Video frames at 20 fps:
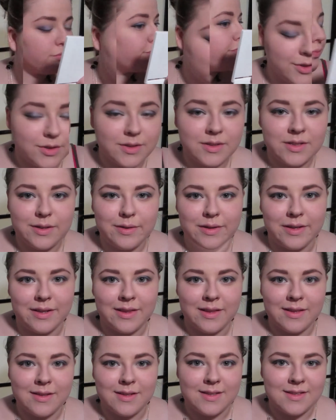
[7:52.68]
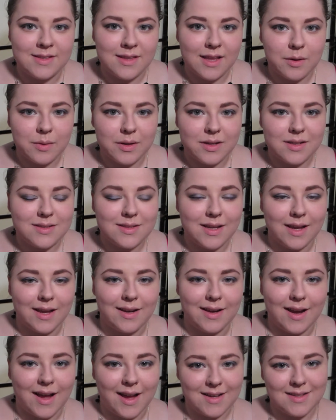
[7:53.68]
So you can see how easy that was,
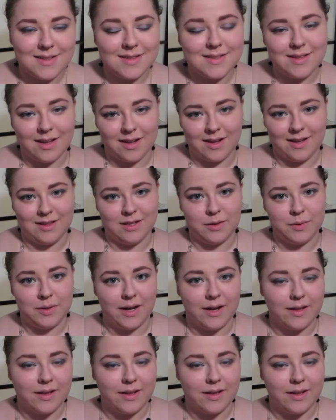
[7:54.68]
and I suck at liquid